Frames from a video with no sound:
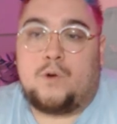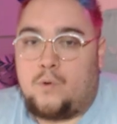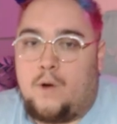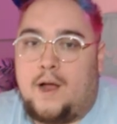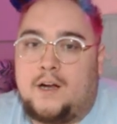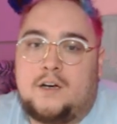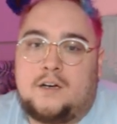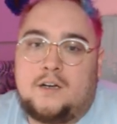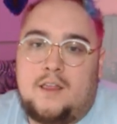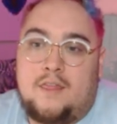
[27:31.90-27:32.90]

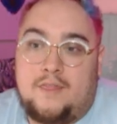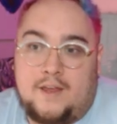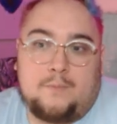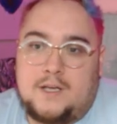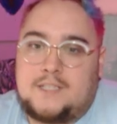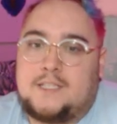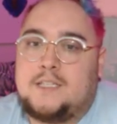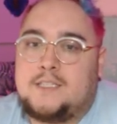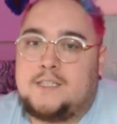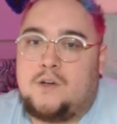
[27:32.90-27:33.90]
require their
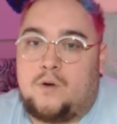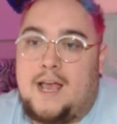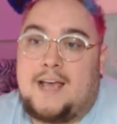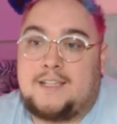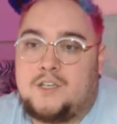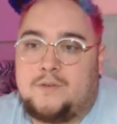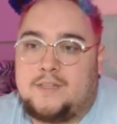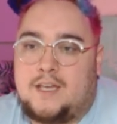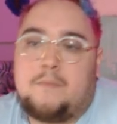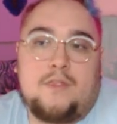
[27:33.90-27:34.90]
presence, or it has to do with
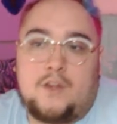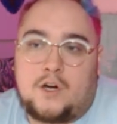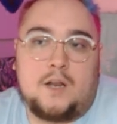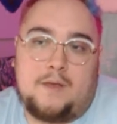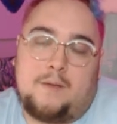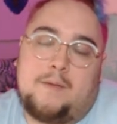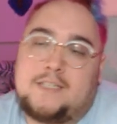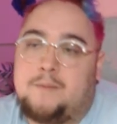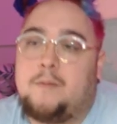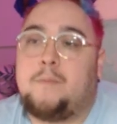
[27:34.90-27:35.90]
them, they're going to be on my
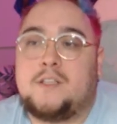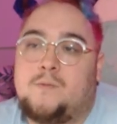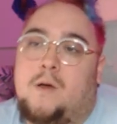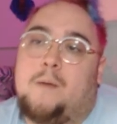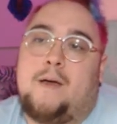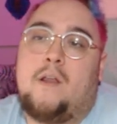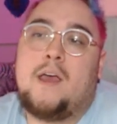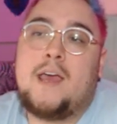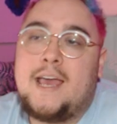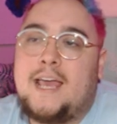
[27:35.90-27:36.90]
team. I'm going to swap out.
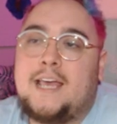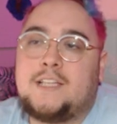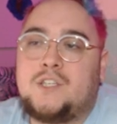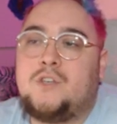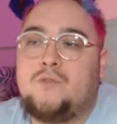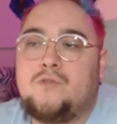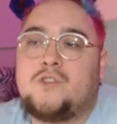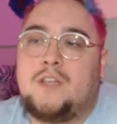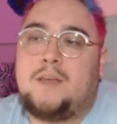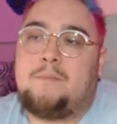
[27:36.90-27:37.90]
It's
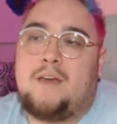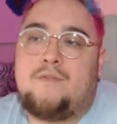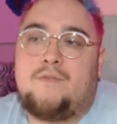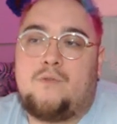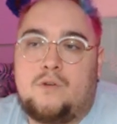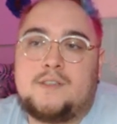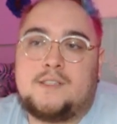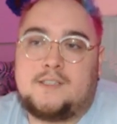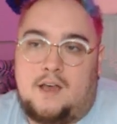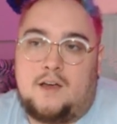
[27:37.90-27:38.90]
usually my 4th
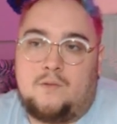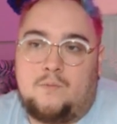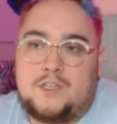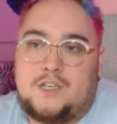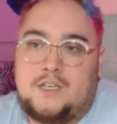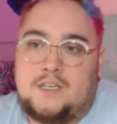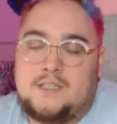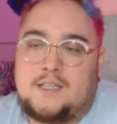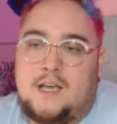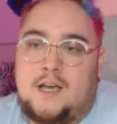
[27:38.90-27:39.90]
slot, which
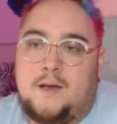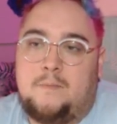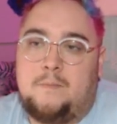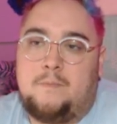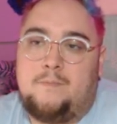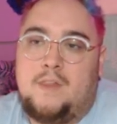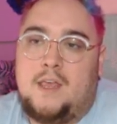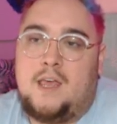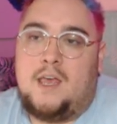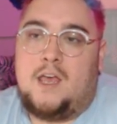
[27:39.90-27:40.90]
is
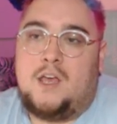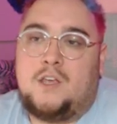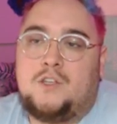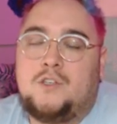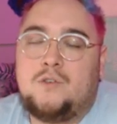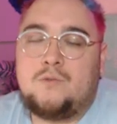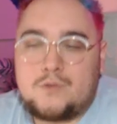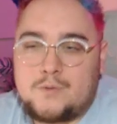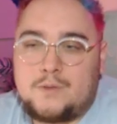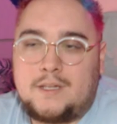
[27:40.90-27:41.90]

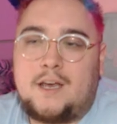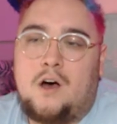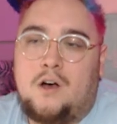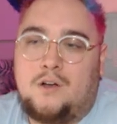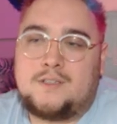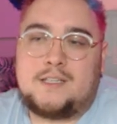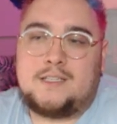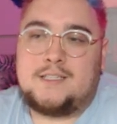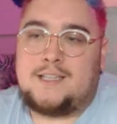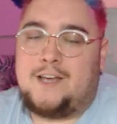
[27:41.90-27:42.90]
usually
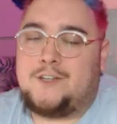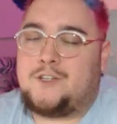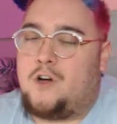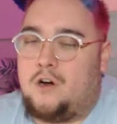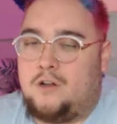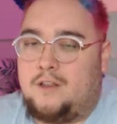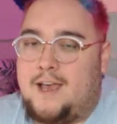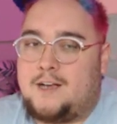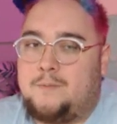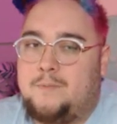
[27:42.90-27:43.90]
Halsin /
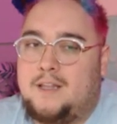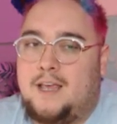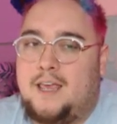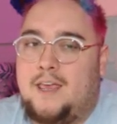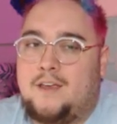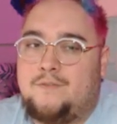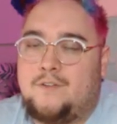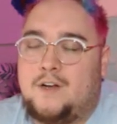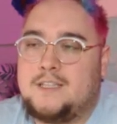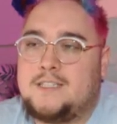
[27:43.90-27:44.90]
Carlock, but like,
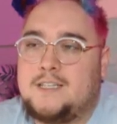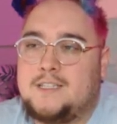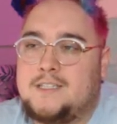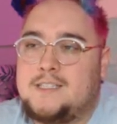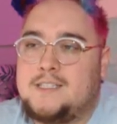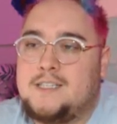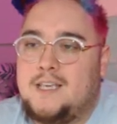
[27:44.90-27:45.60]
for instance,